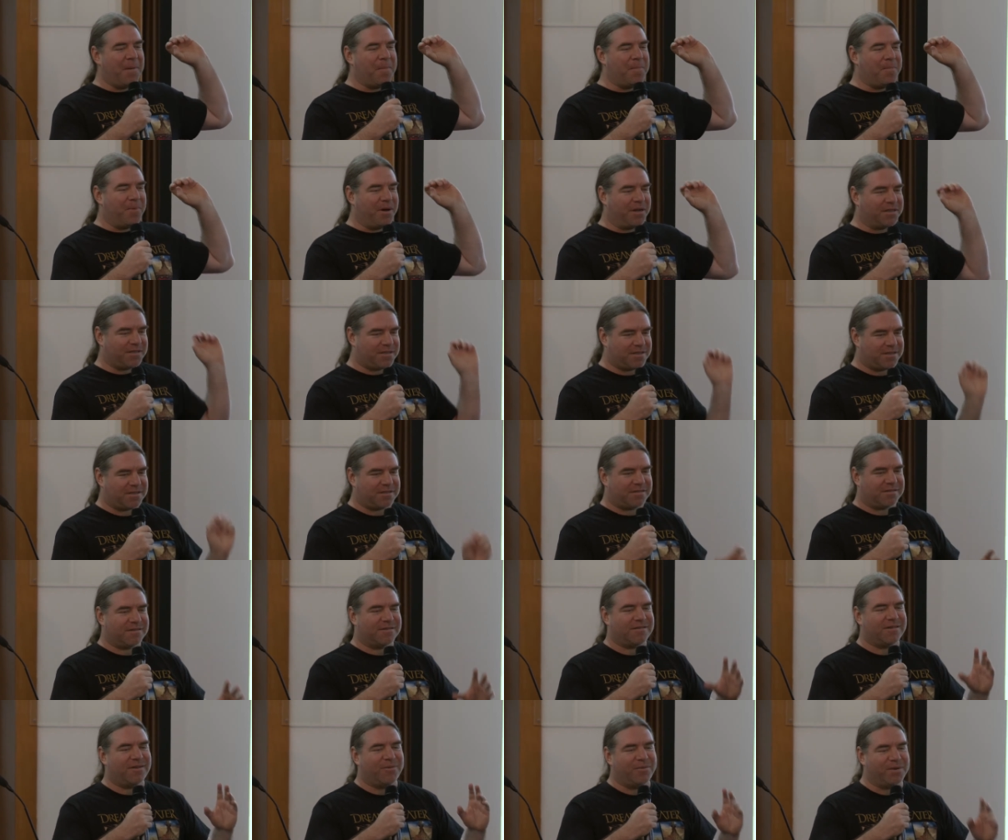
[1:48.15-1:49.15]
but
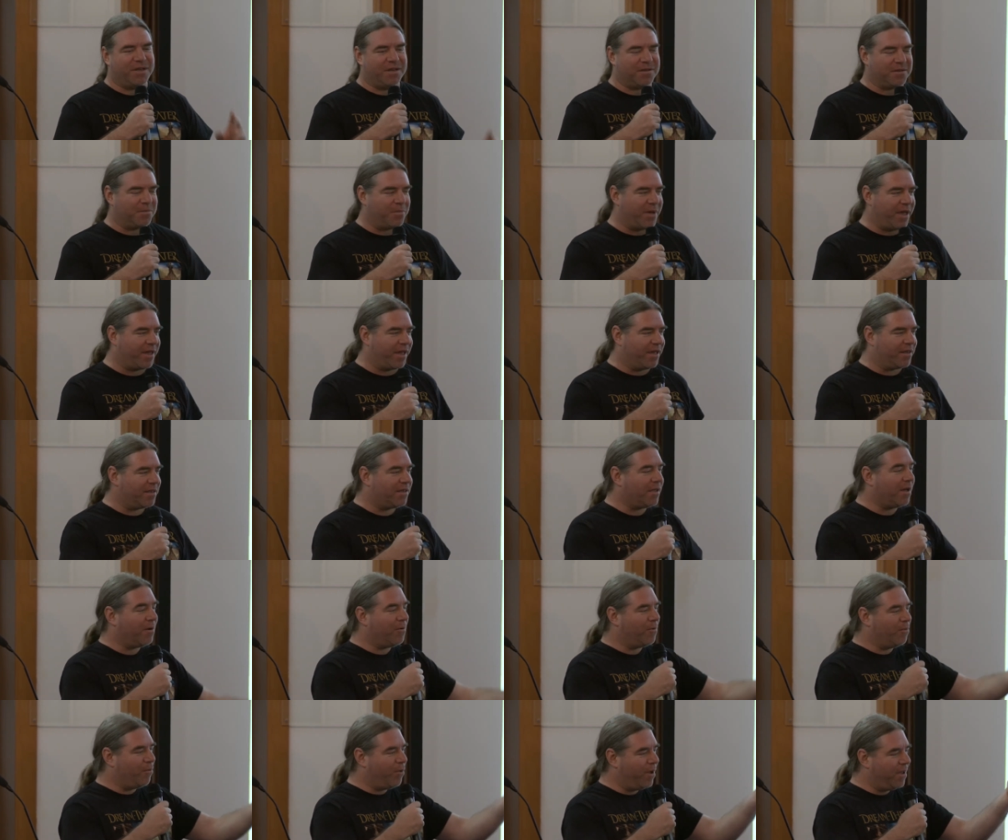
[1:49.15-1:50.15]
we didn't make it.
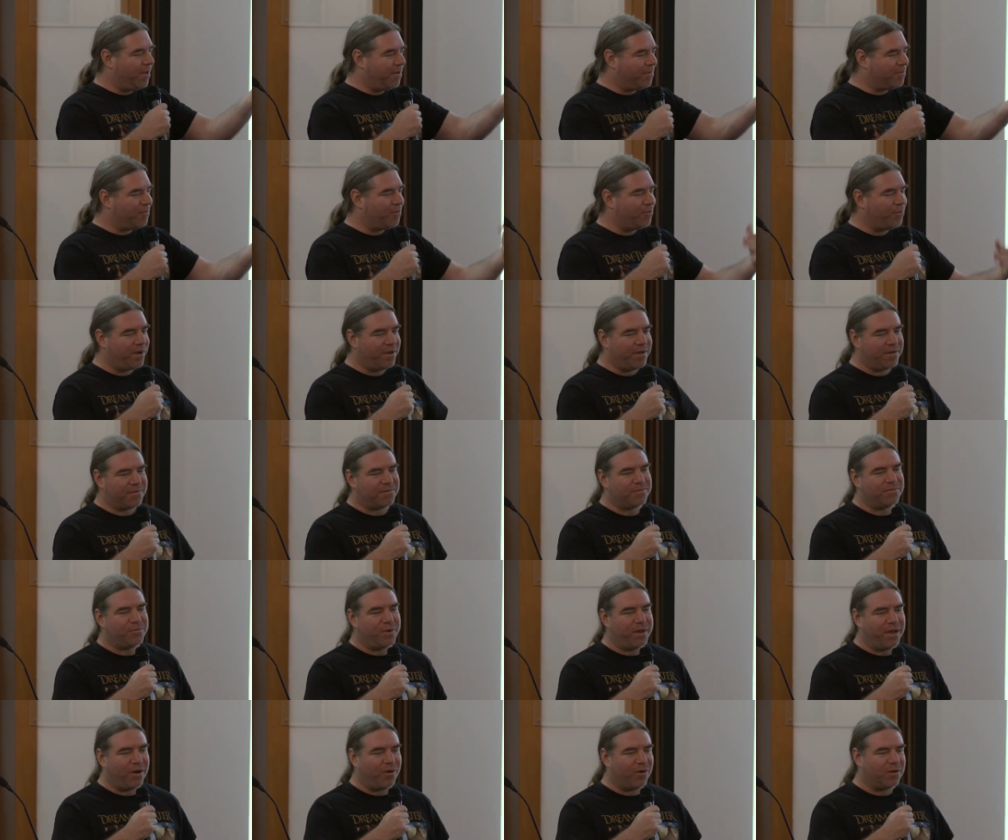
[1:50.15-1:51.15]

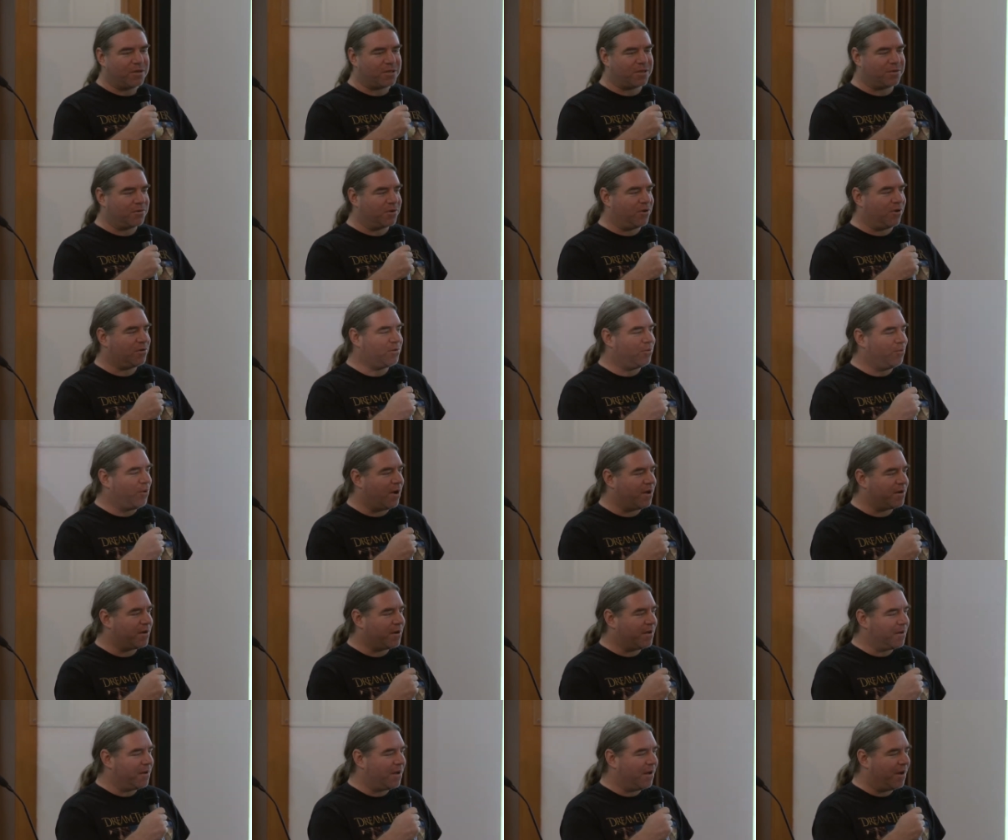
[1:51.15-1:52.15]
We also got
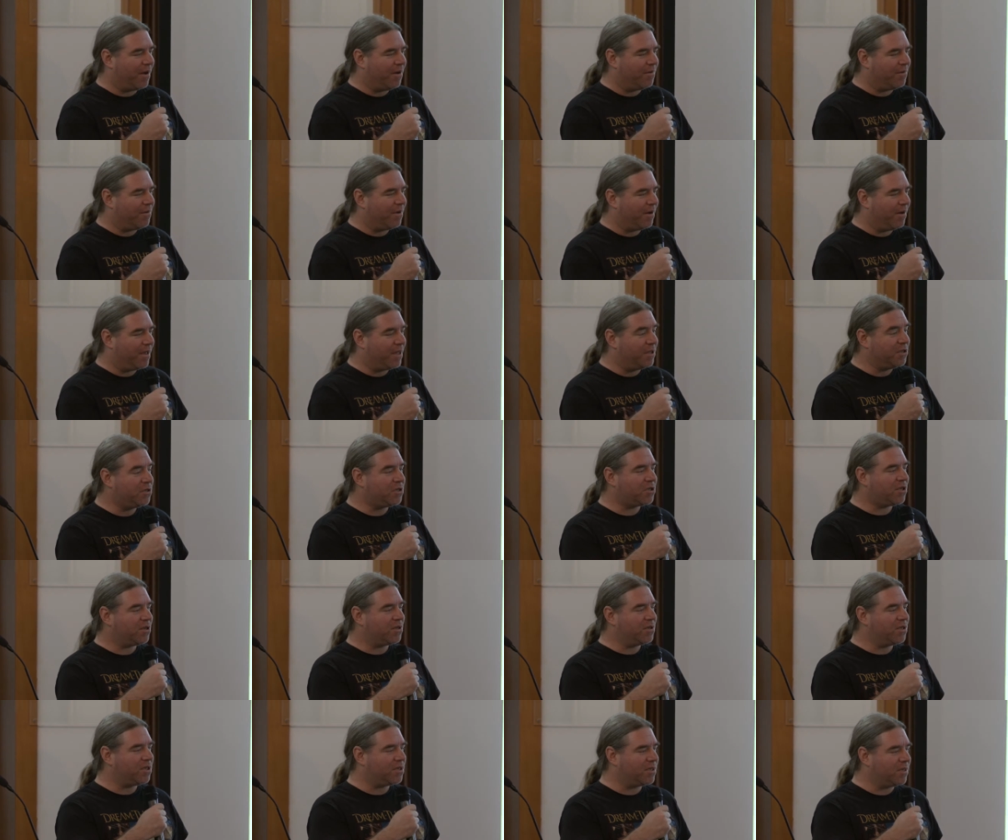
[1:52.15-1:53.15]
one
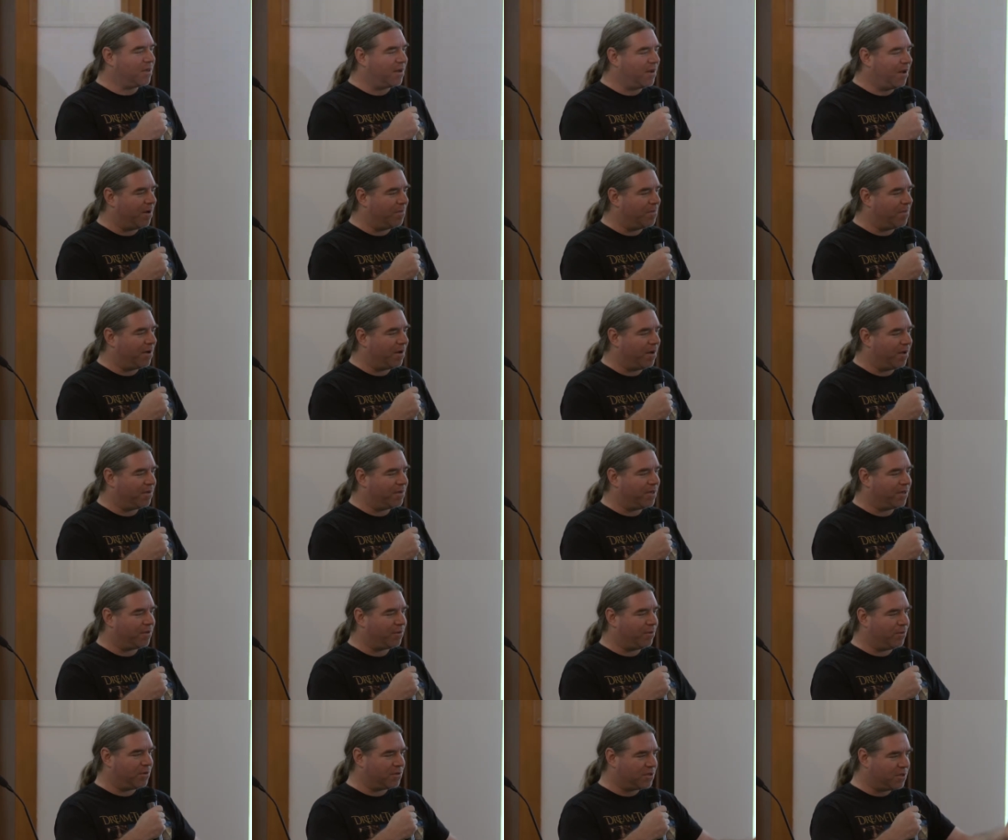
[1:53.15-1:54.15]
instance
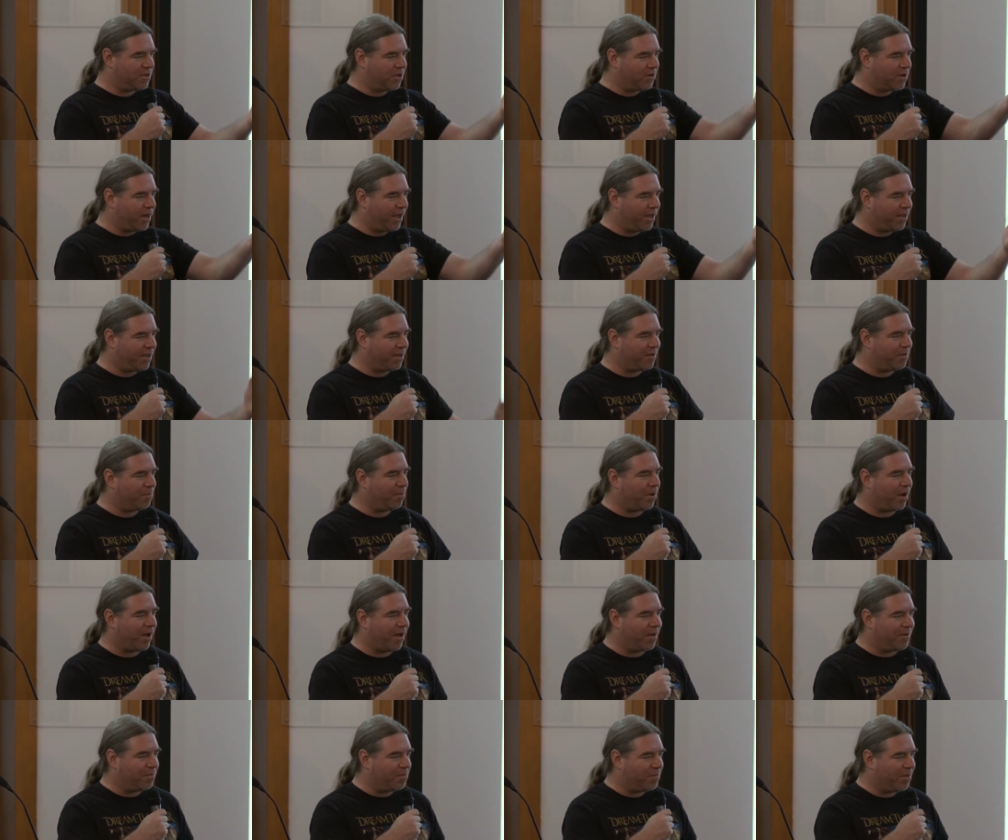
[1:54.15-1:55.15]
that was donated
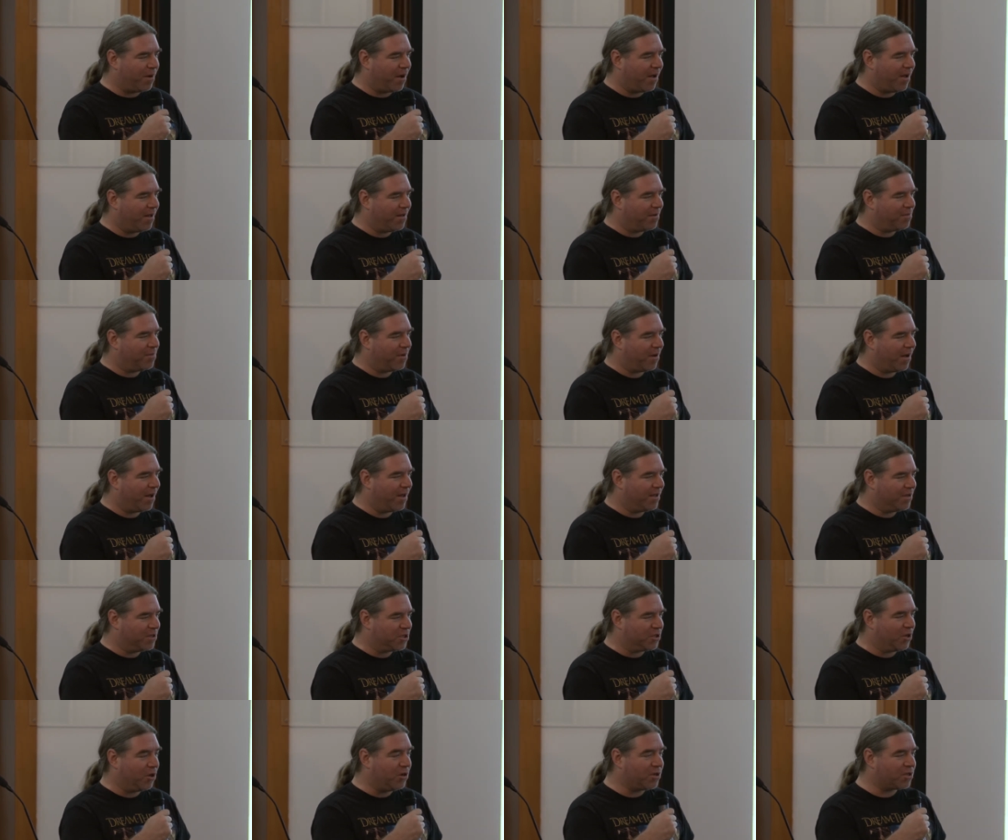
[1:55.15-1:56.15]
by
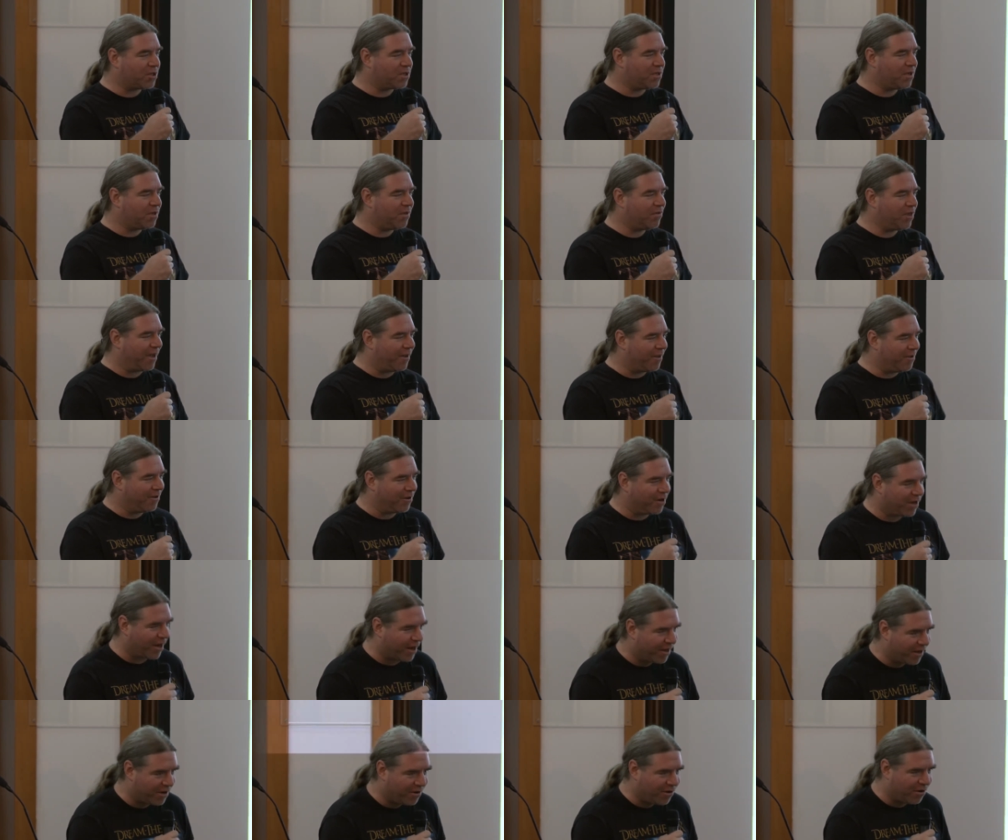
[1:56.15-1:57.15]
ISOC. Thank you,
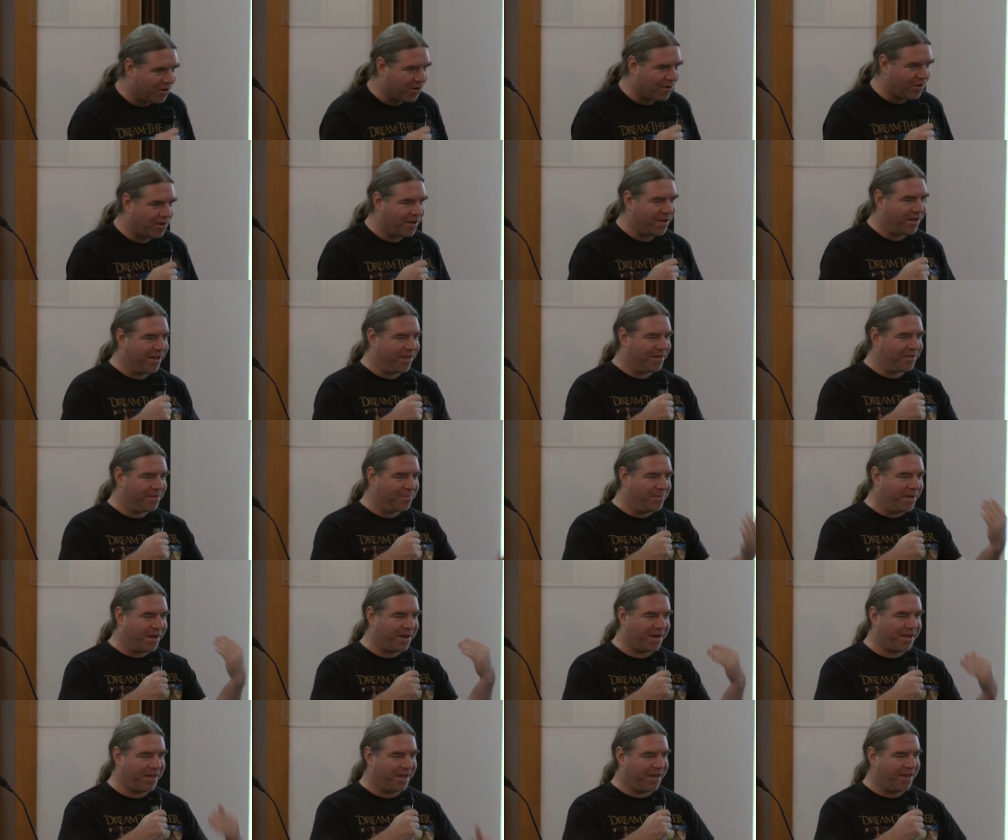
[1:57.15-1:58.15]
Krajko and
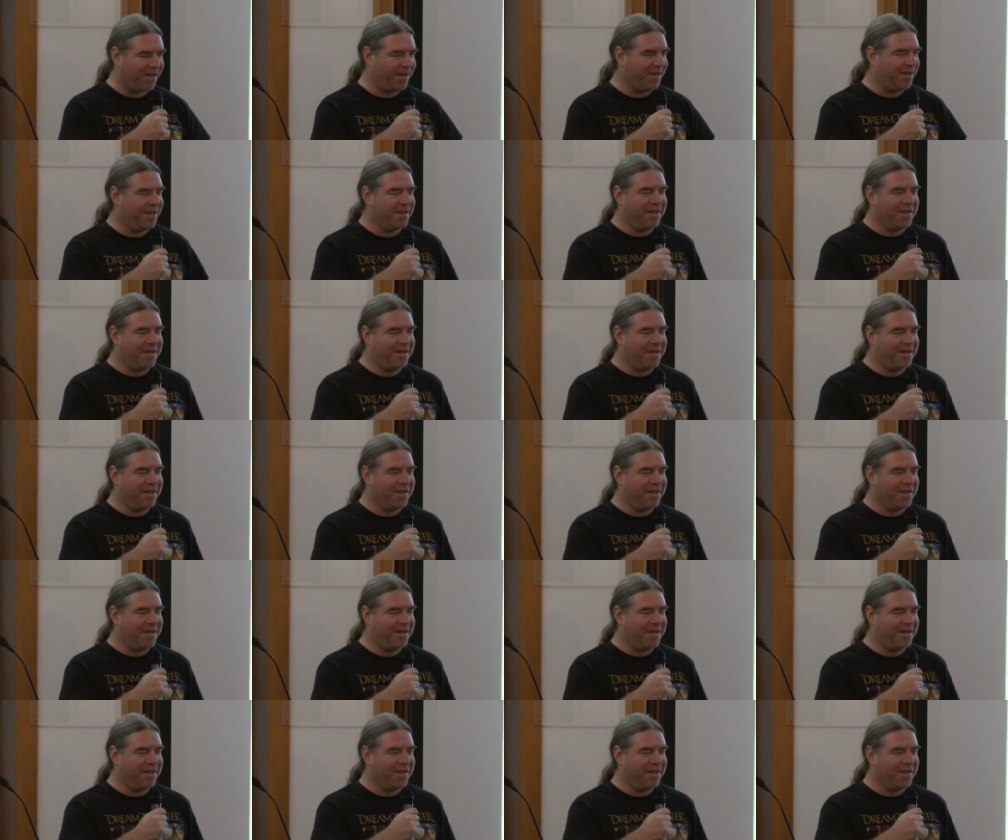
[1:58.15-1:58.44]
Perke.